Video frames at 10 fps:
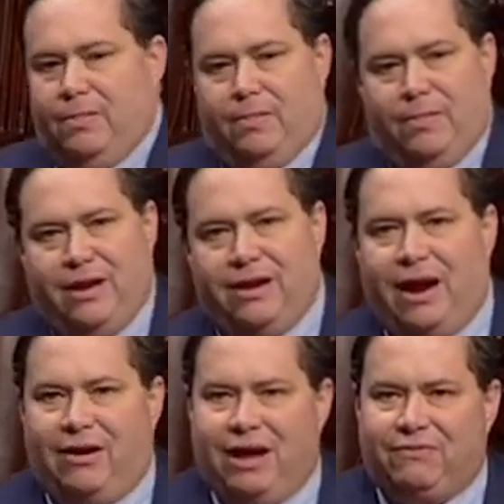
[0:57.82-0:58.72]
that in
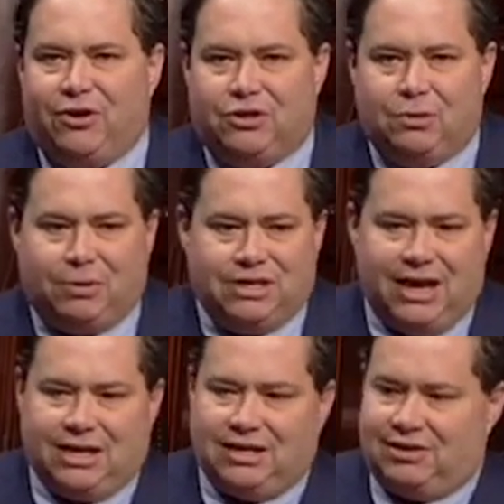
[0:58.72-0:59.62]
our effort to
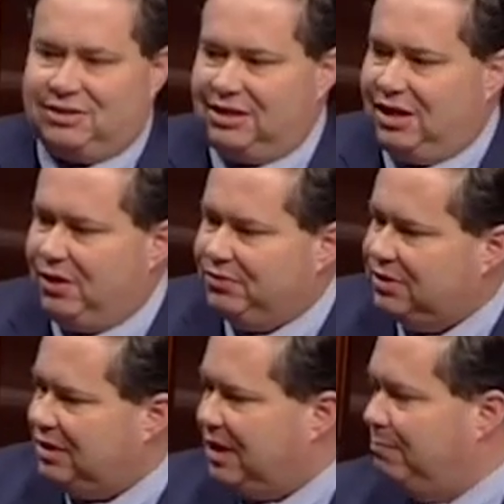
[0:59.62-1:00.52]
protect ourselves,
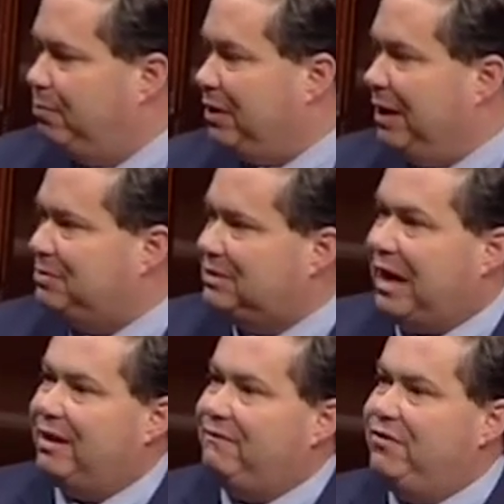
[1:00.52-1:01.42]
and perhaps
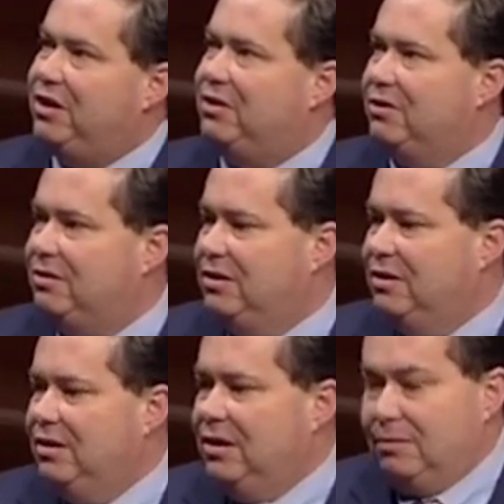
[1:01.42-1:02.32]
out of fear,
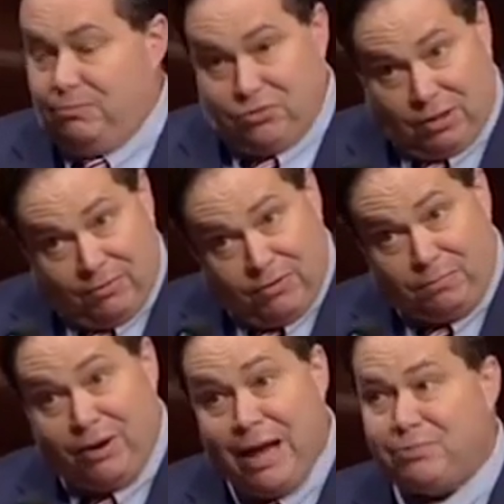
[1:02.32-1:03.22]
some of it
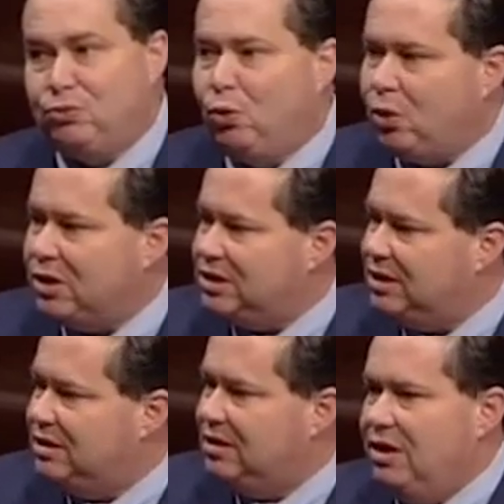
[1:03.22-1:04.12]
perhaps
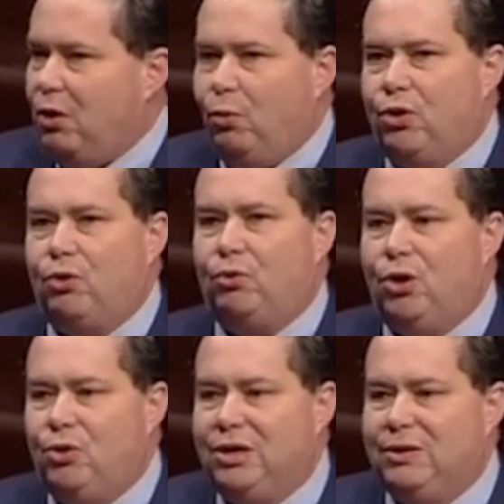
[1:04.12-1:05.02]
warranted, we're
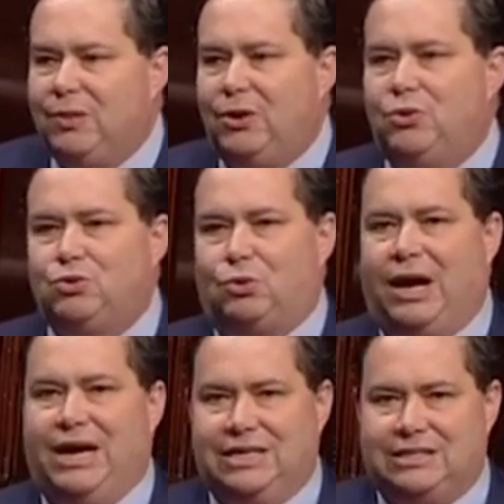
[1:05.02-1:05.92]
eroding those
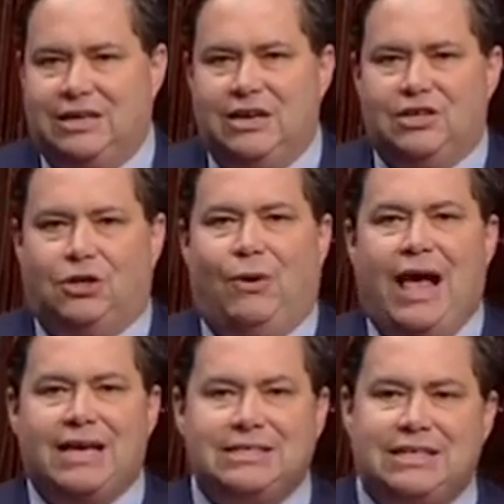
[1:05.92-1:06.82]
rights. So
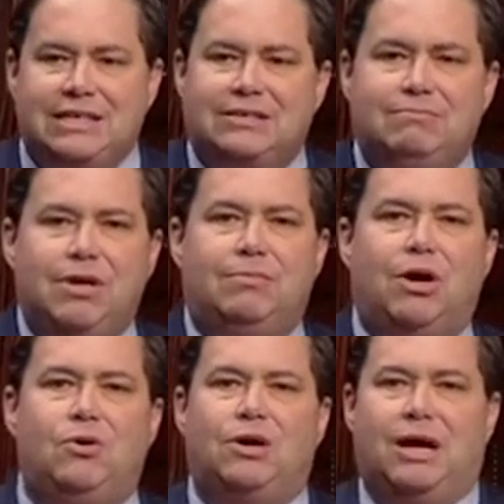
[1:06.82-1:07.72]
as this
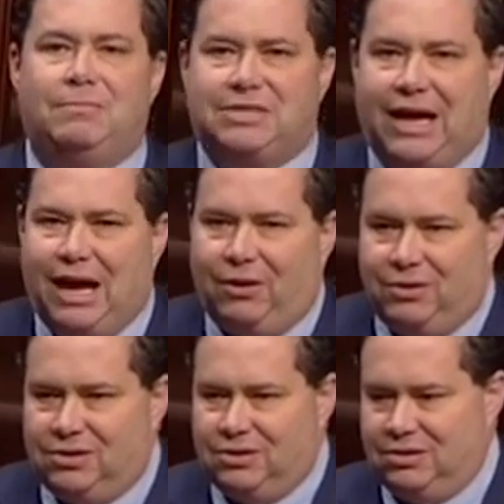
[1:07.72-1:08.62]
memo comes out,
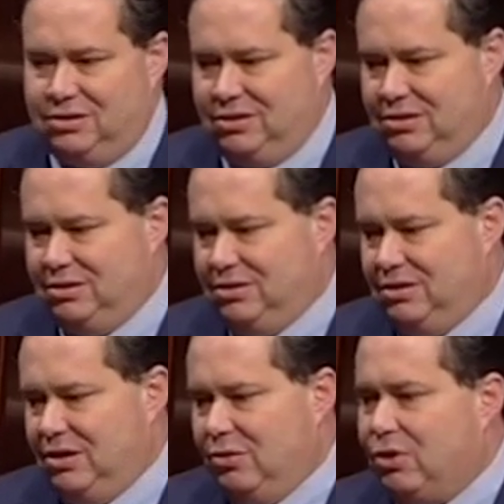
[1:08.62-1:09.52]

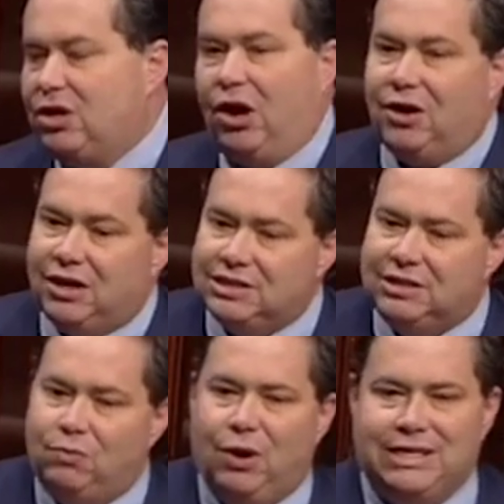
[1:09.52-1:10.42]
regardless
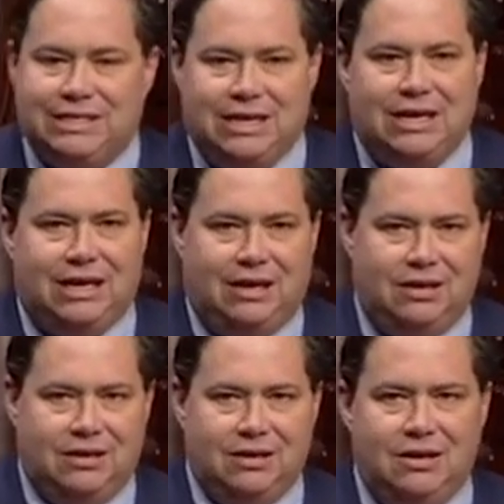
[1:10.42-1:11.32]
of what's in it,
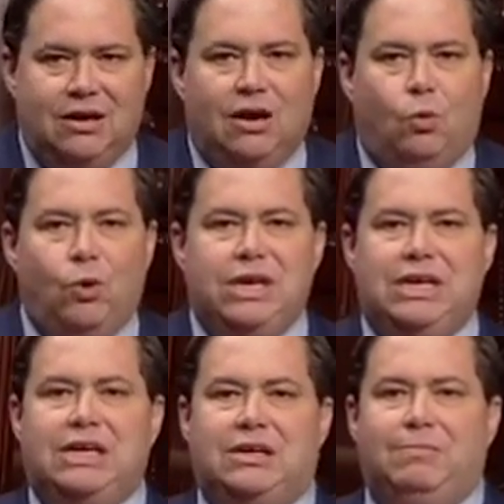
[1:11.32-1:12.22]
we
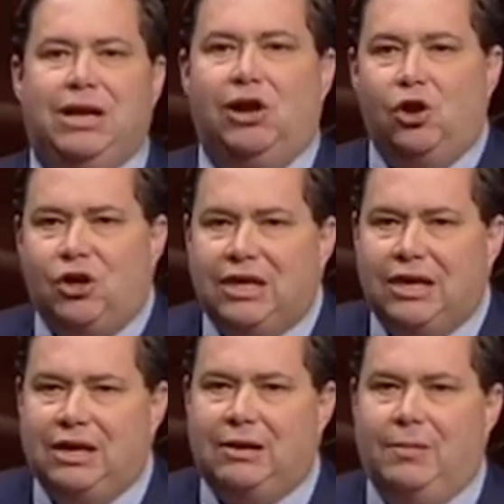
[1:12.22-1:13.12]
need to be
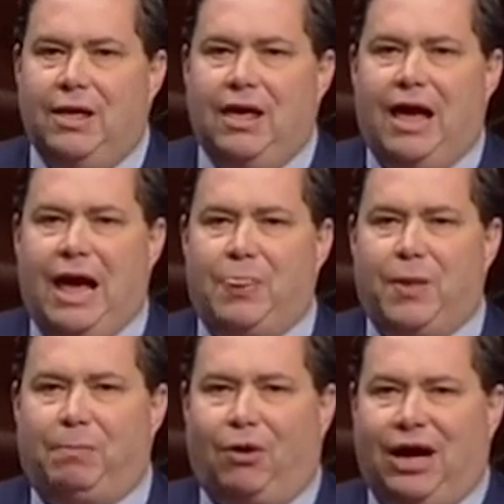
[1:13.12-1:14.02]
looking at the
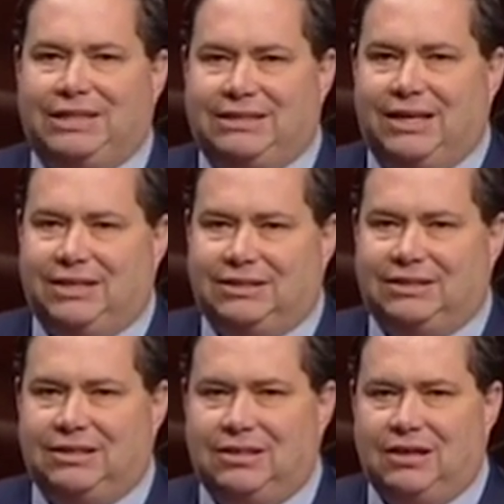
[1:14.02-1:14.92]
process,
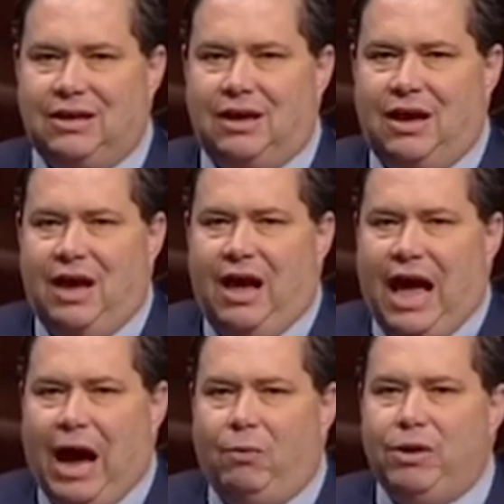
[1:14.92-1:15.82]

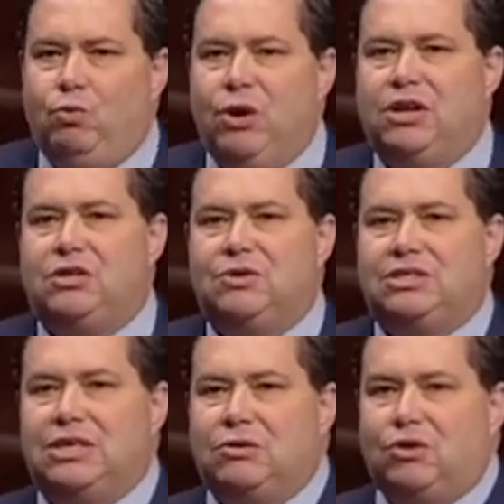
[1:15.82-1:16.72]
how we went to a
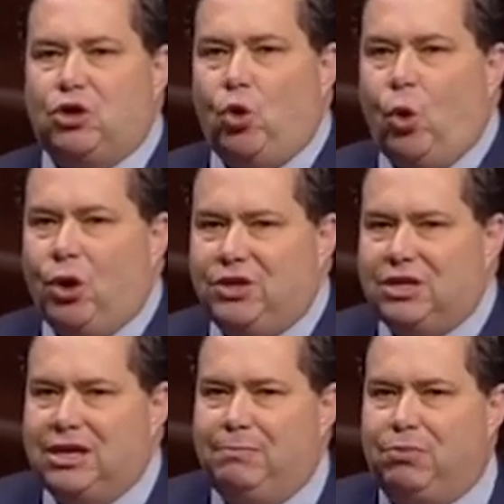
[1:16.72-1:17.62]
secret court to
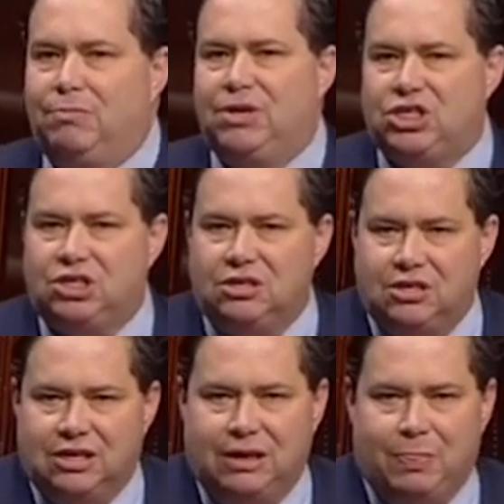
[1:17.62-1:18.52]
get permission to
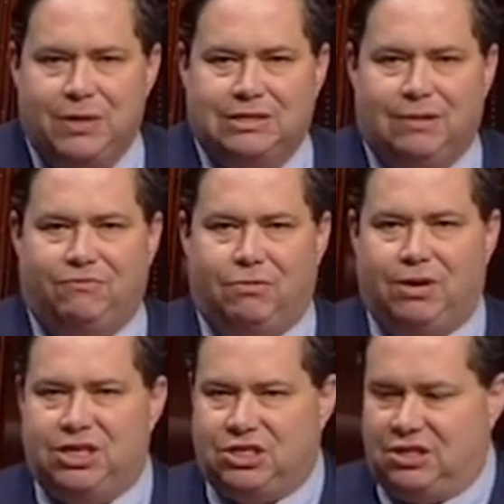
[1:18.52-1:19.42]
get this
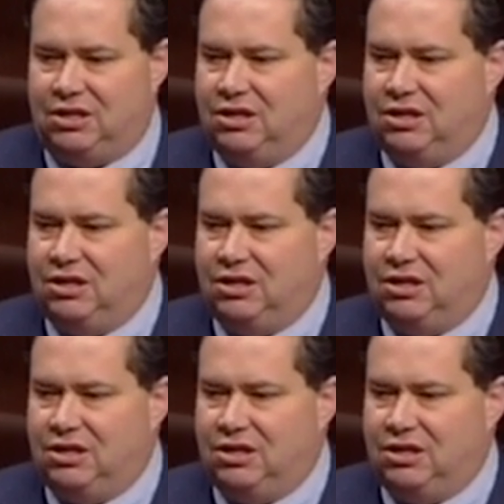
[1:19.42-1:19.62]
information,